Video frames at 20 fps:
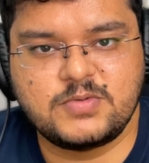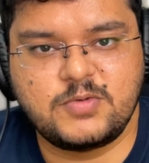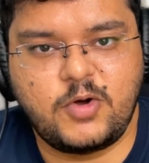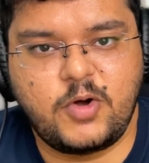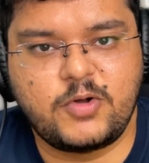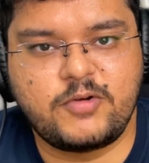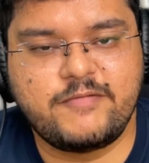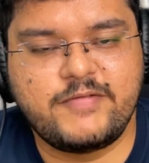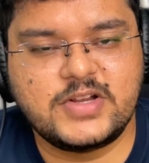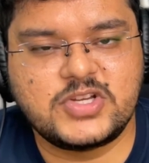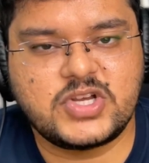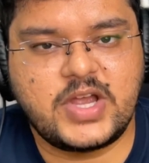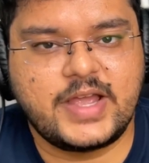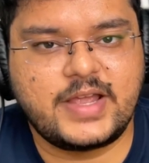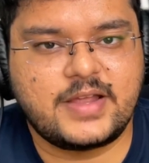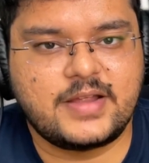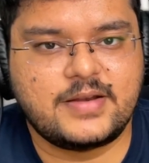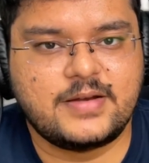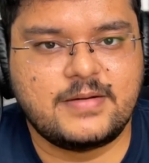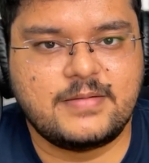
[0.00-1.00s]
on which I
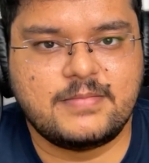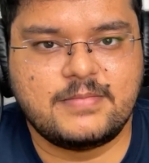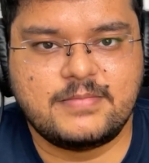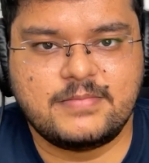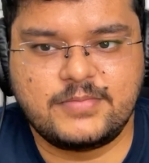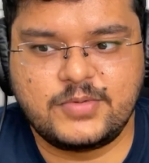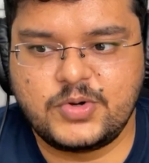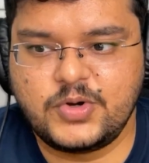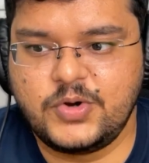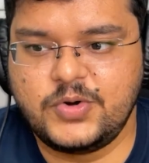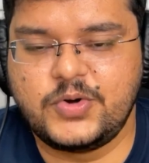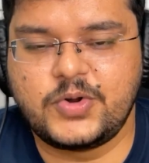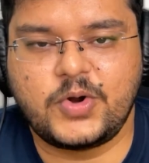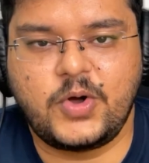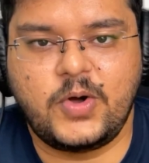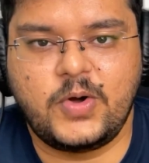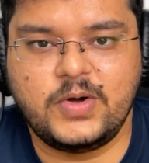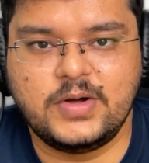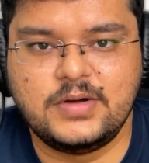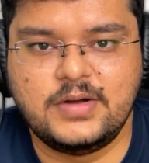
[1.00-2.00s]
can
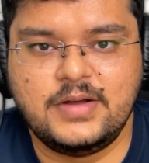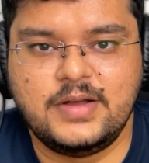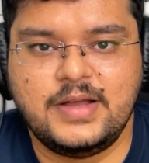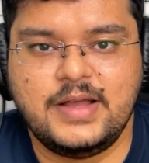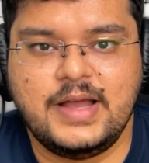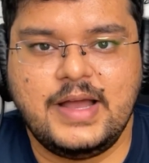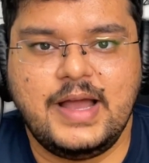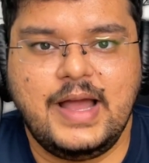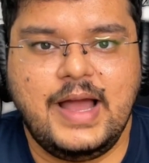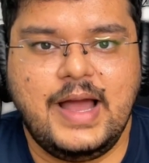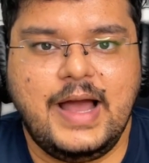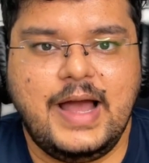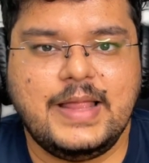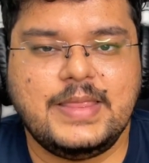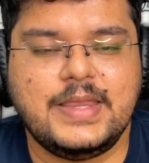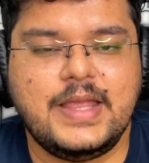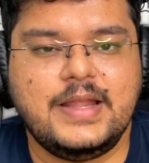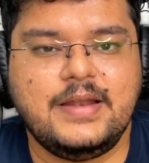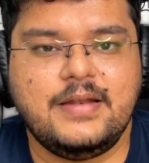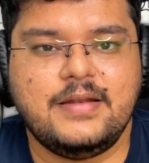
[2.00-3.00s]
draw,
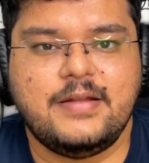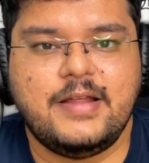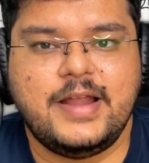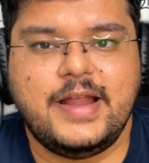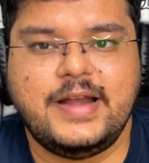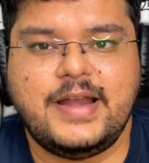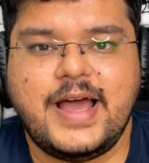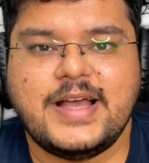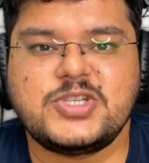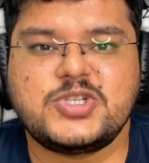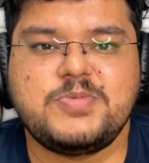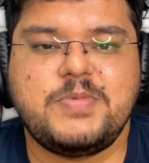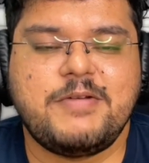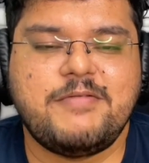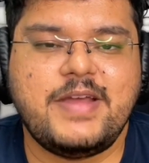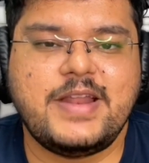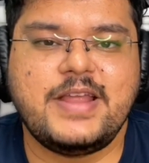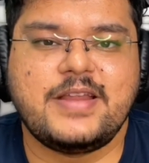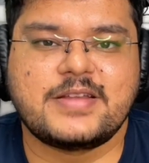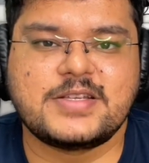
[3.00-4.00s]
and then it has to be
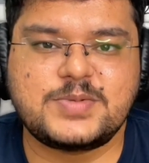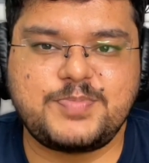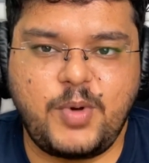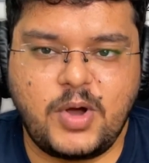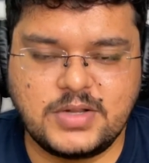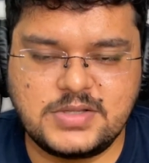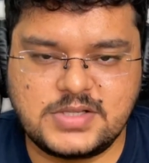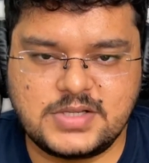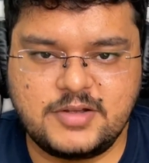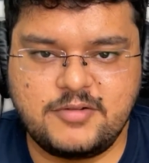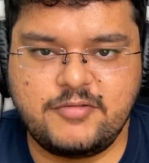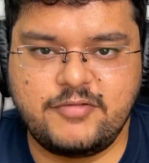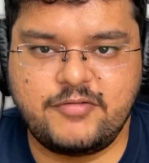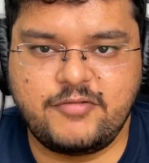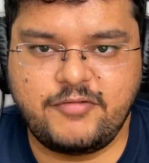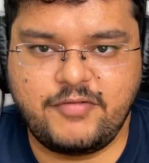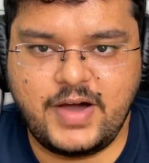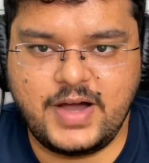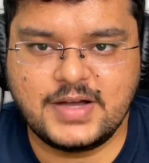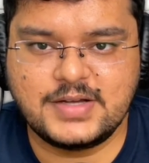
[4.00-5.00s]
very responsive,
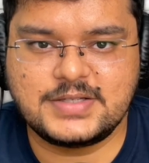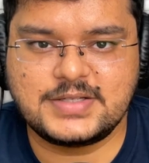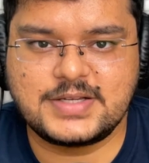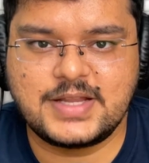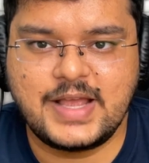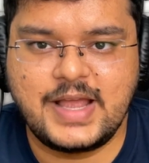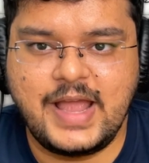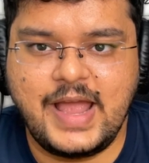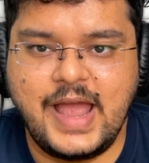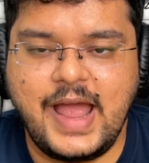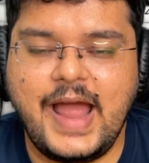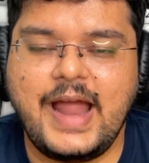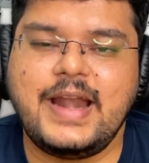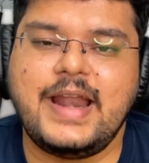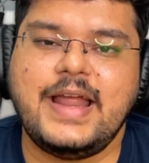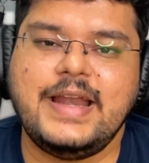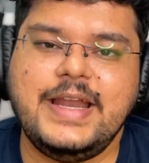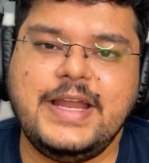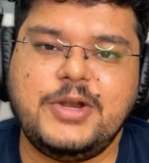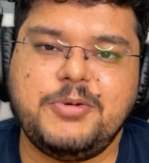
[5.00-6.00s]
fast,
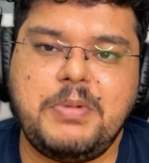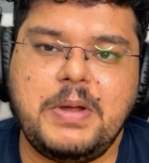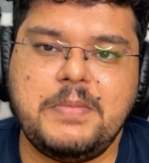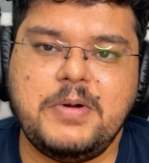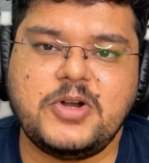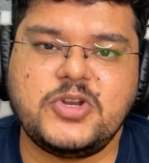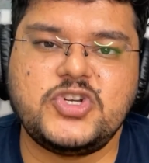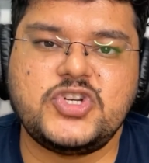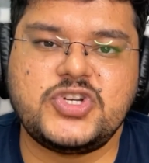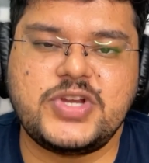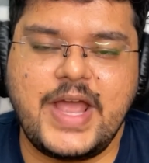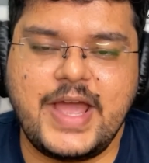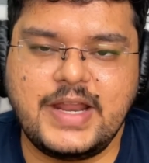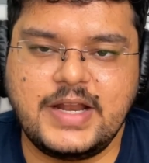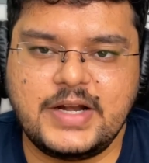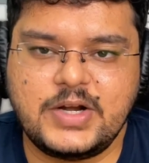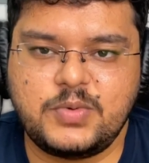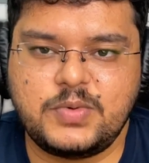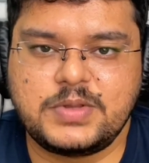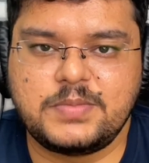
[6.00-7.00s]
and I need to be able to share
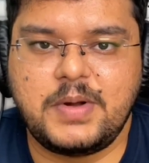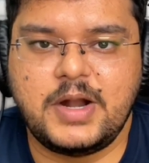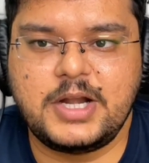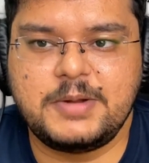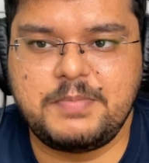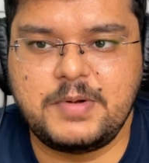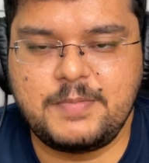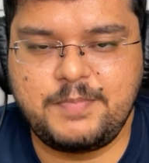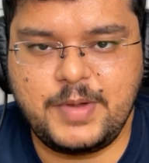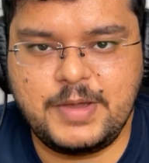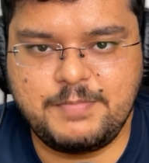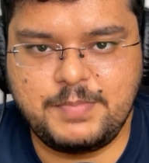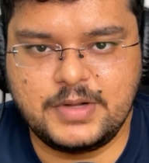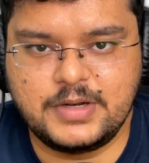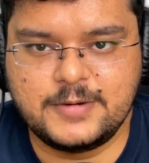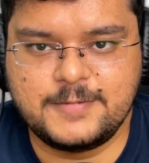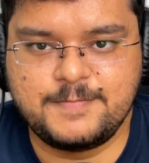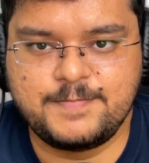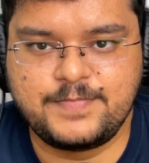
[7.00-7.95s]
it with multiple people.